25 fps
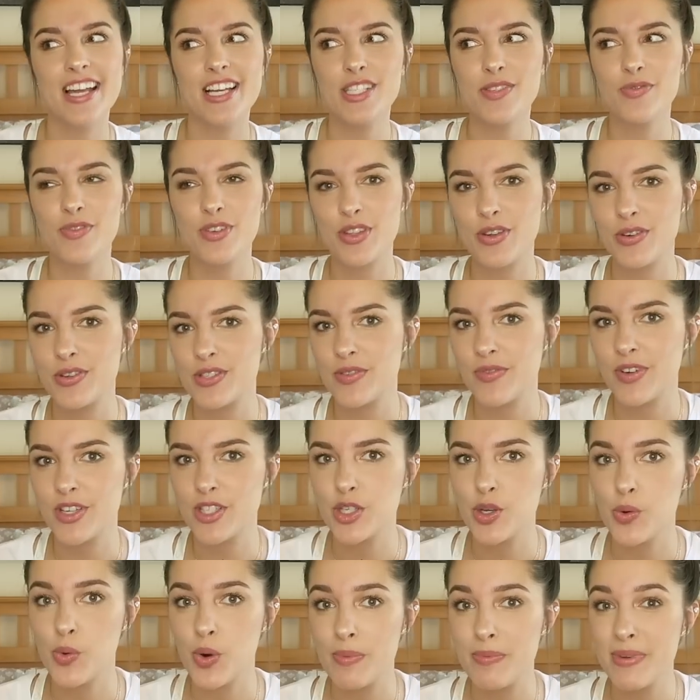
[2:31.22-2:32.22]
nice for those of
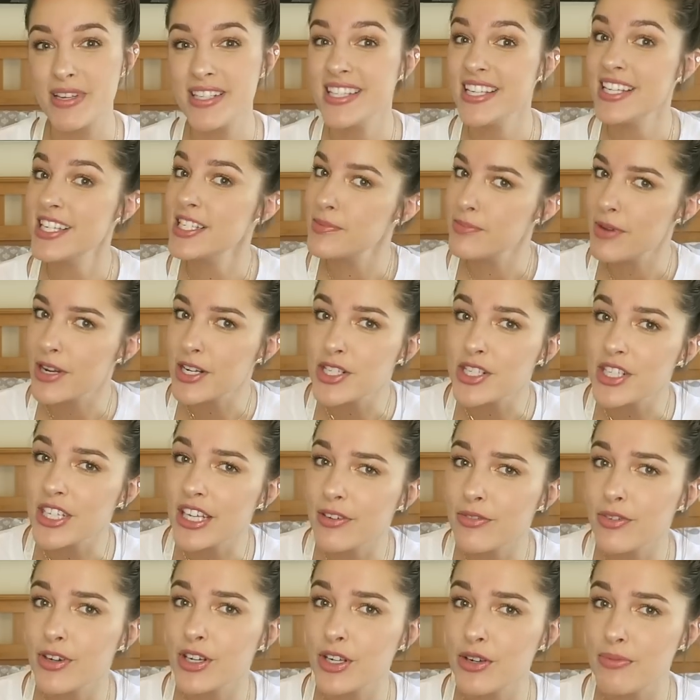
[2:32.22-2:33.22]
us who are busy,
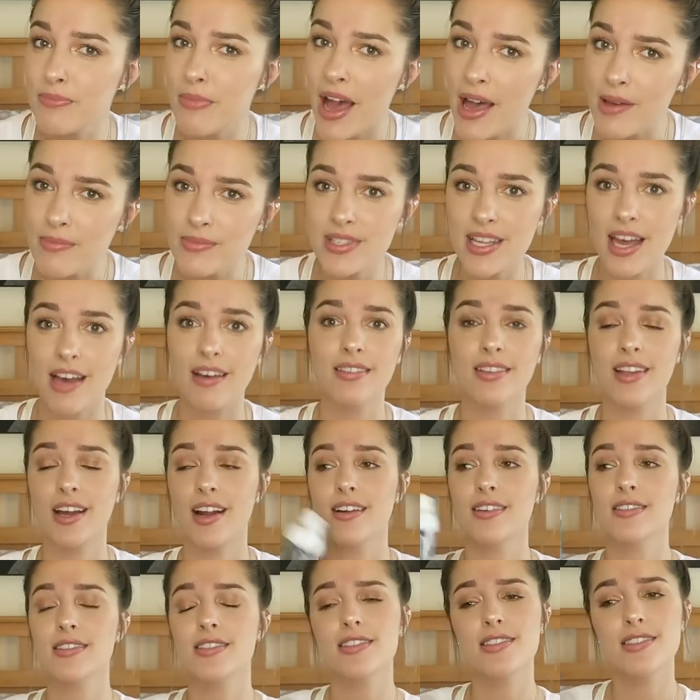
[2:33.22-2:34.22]
especially for you moms out
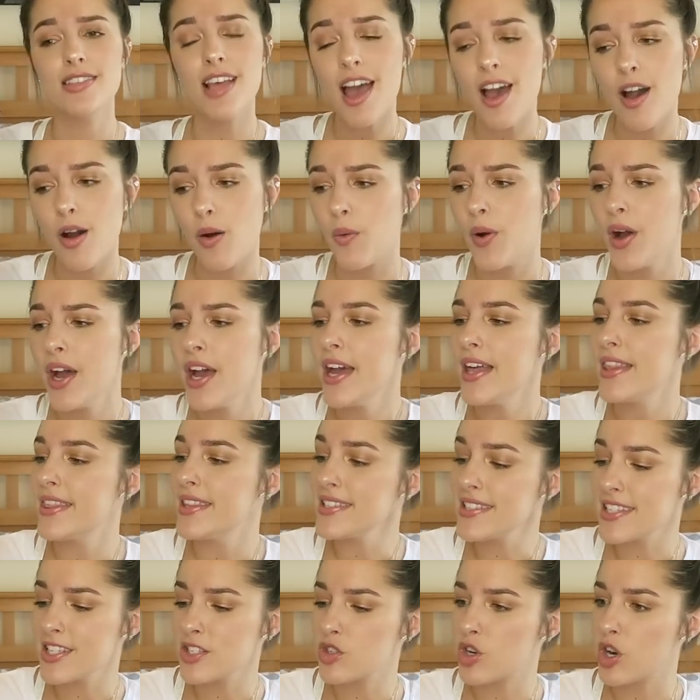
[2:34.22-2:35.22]
there. So
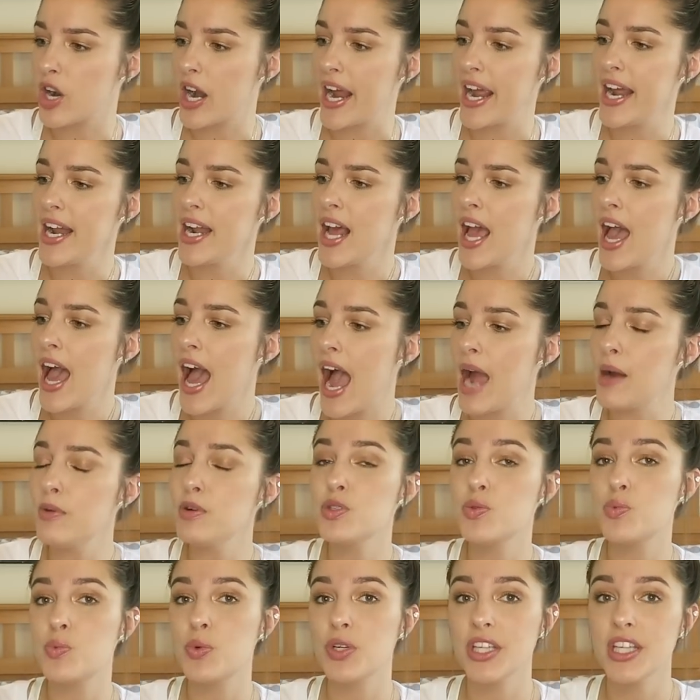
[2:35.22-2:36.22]
this is great. I
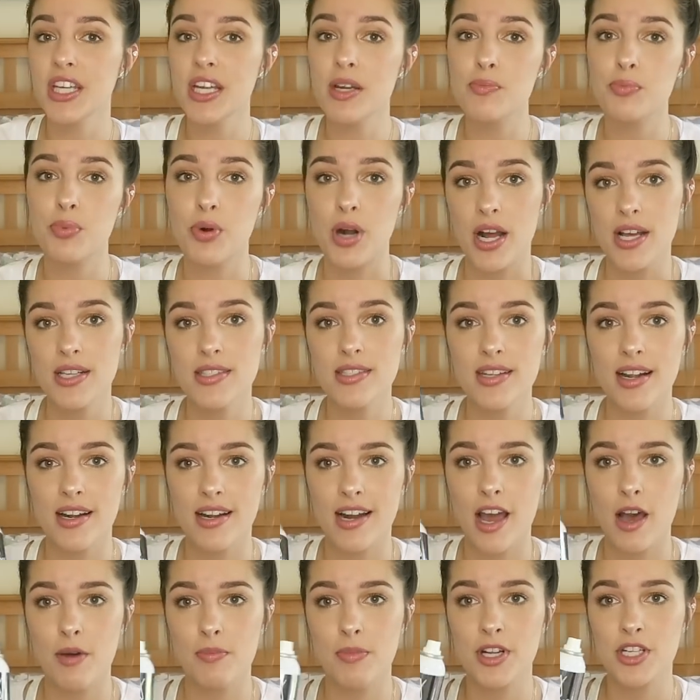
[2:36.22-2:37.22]
was really impressed
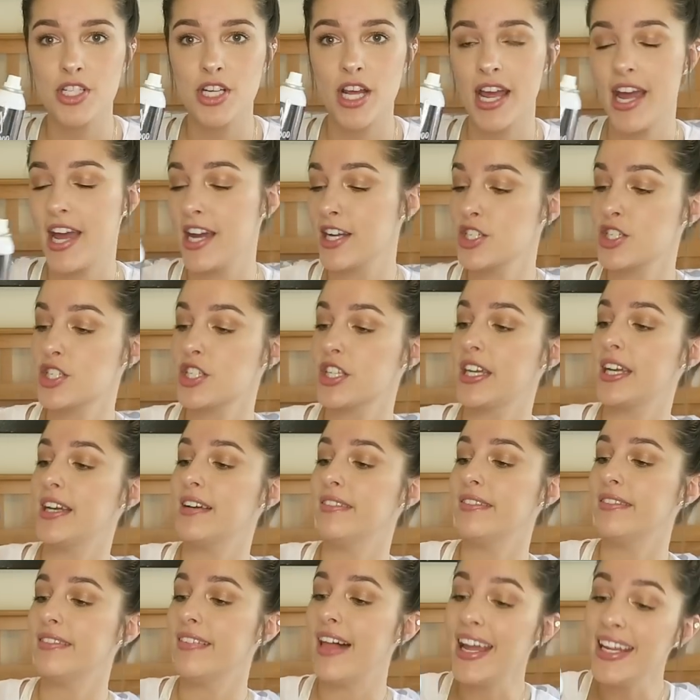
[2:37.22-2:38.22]
on how much I actually
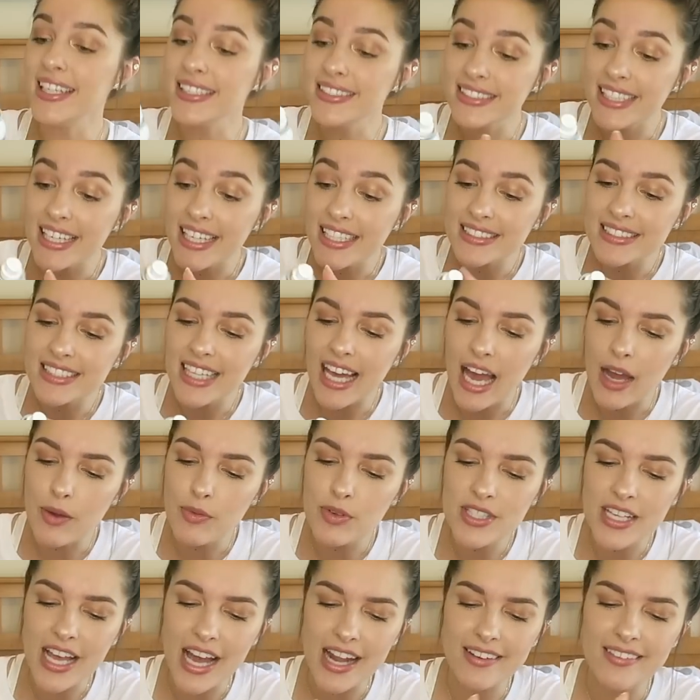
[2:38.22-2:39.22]
liked it. I
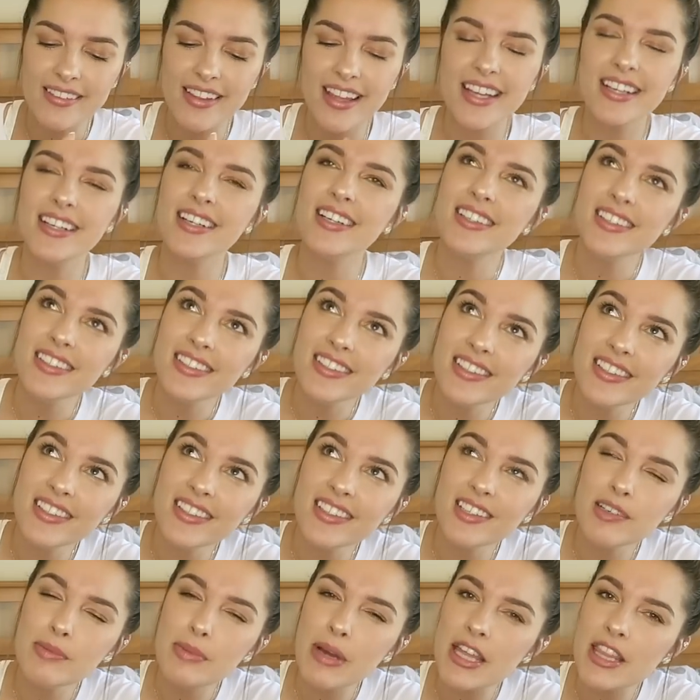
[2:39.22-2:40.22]
was kind of like,
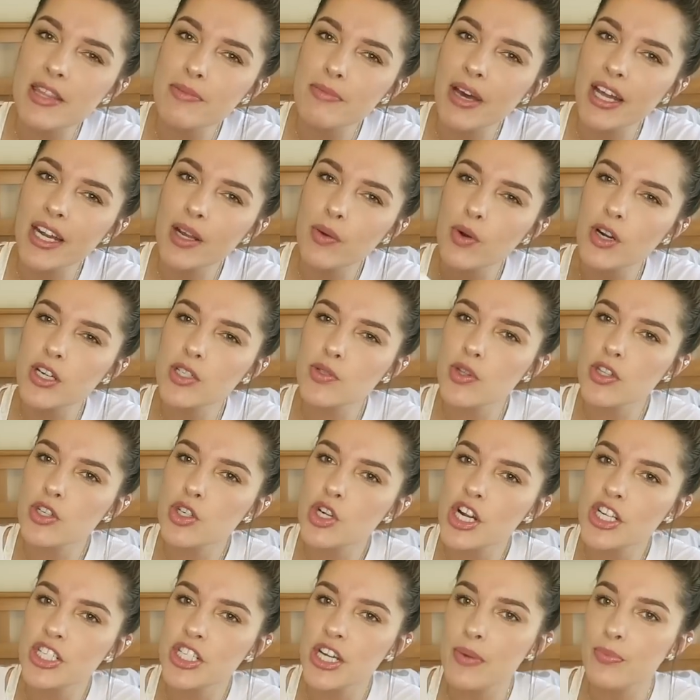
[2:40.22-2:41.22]
oh, Bath & Body Works with a
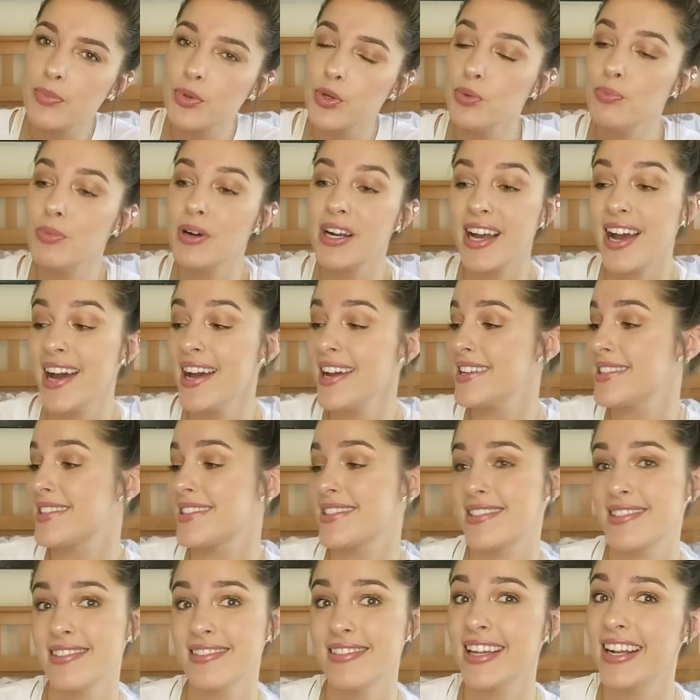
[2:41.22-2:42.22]
dry shampoo, but
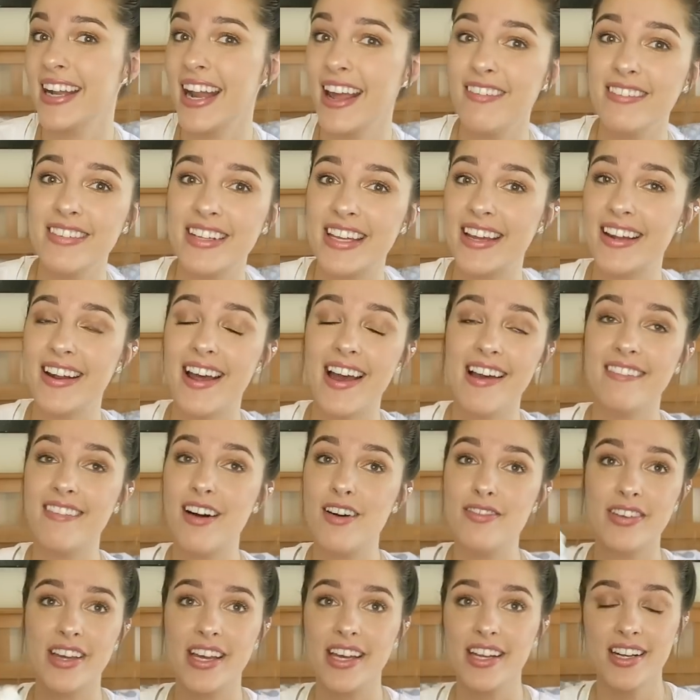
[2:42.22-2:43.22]
guys, they nailed it. I
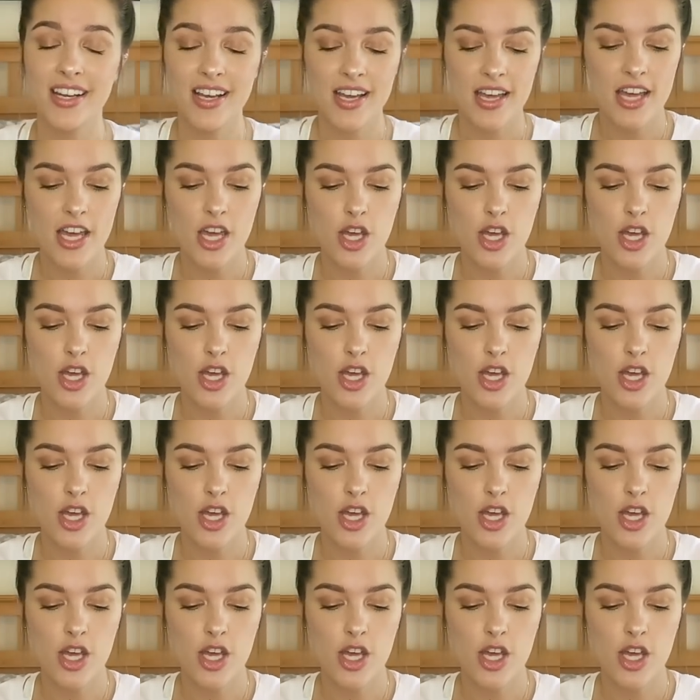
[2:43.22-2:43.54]
love it.